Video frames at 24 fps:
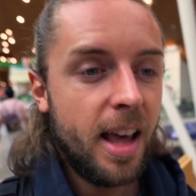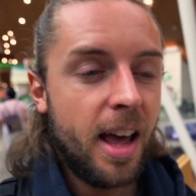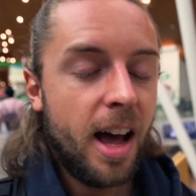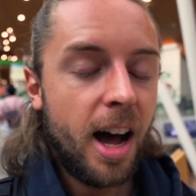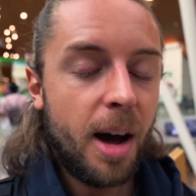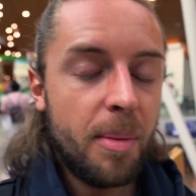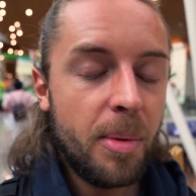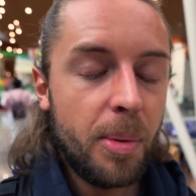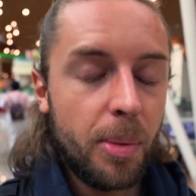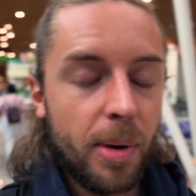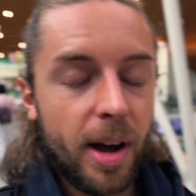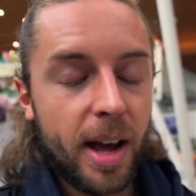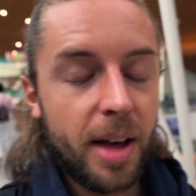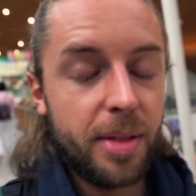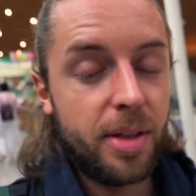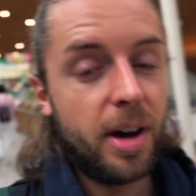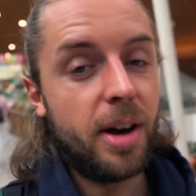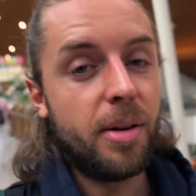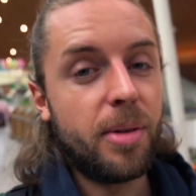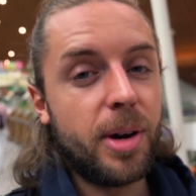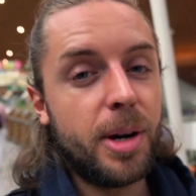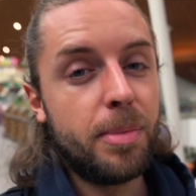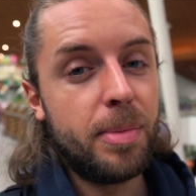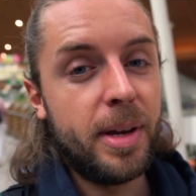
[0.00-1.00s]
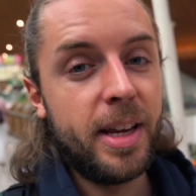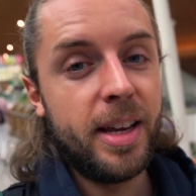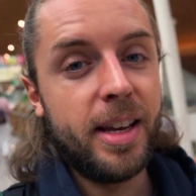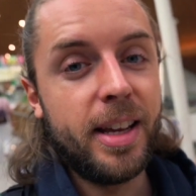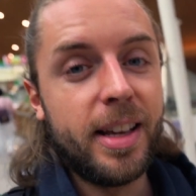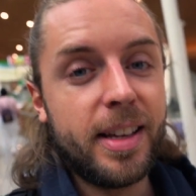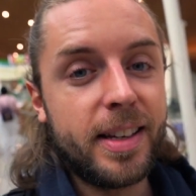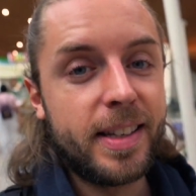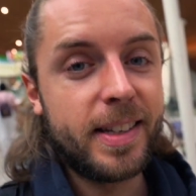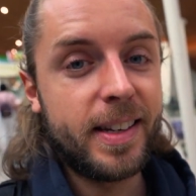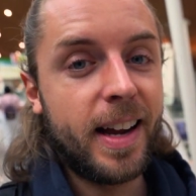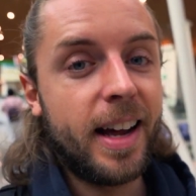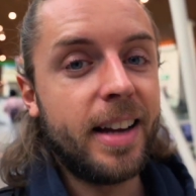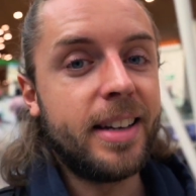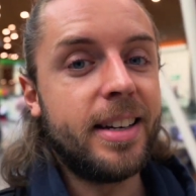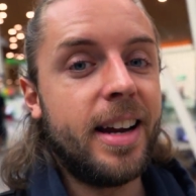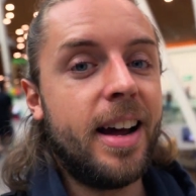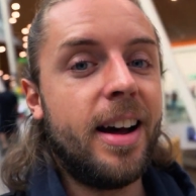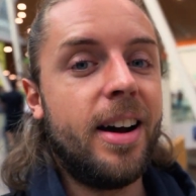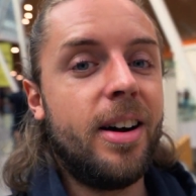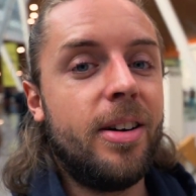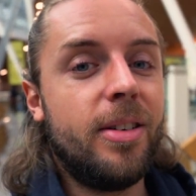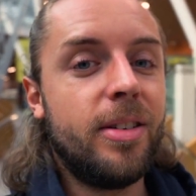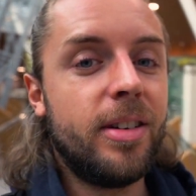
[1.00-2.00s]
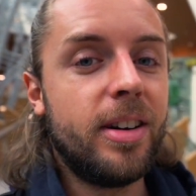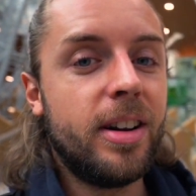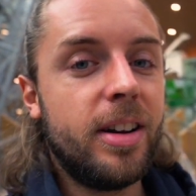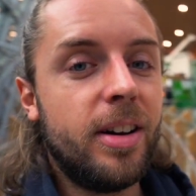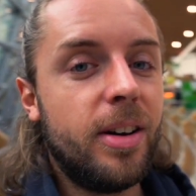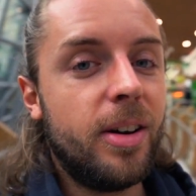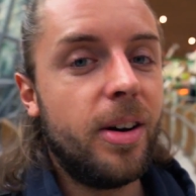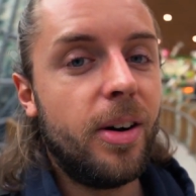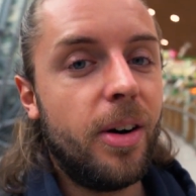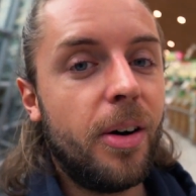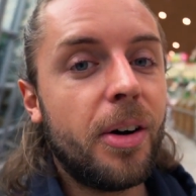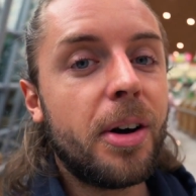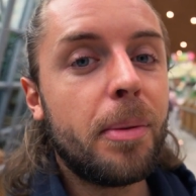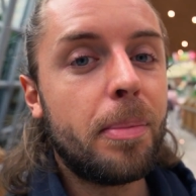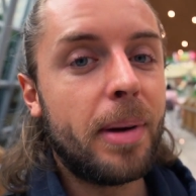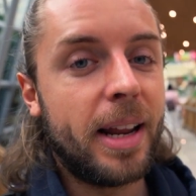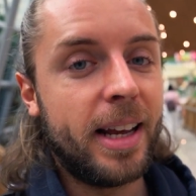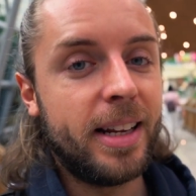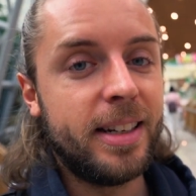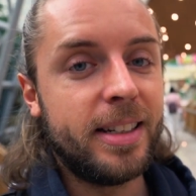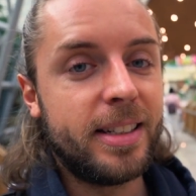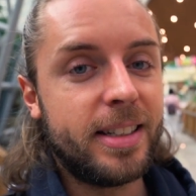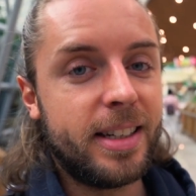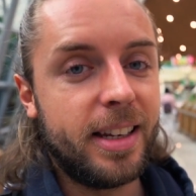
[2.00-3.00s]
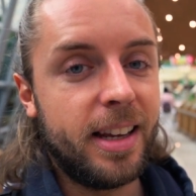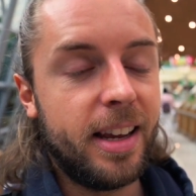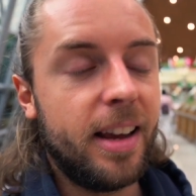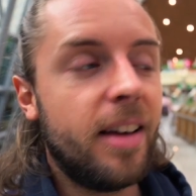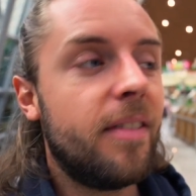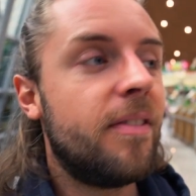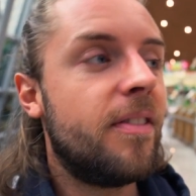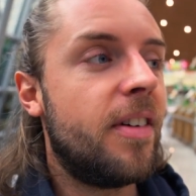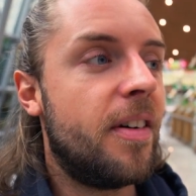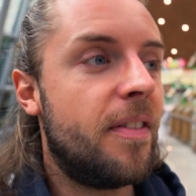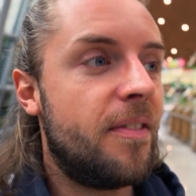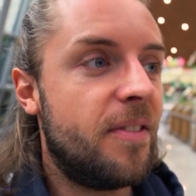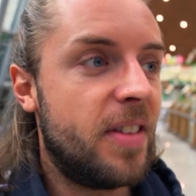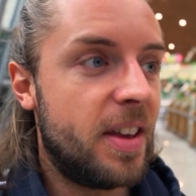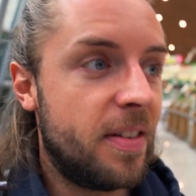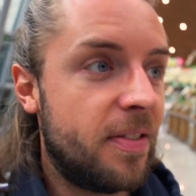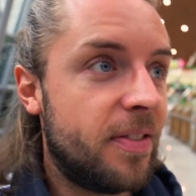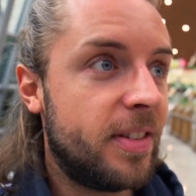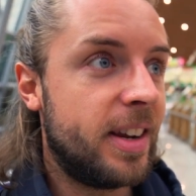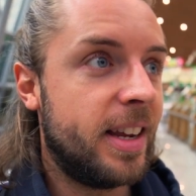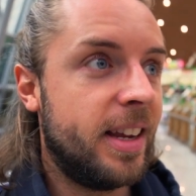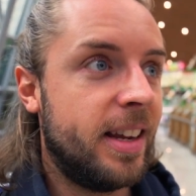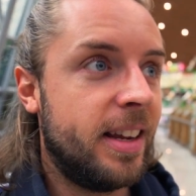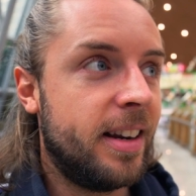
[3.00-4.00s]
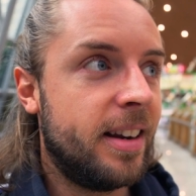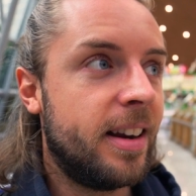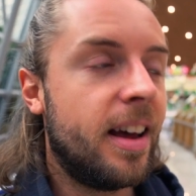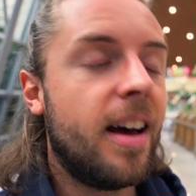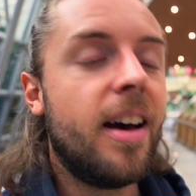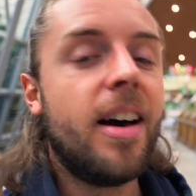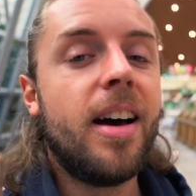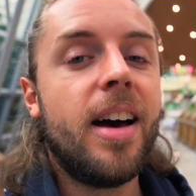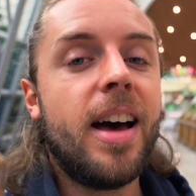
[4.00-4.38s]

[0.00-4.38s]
I'm aware that I'm going to be sat down on a plane seat for 15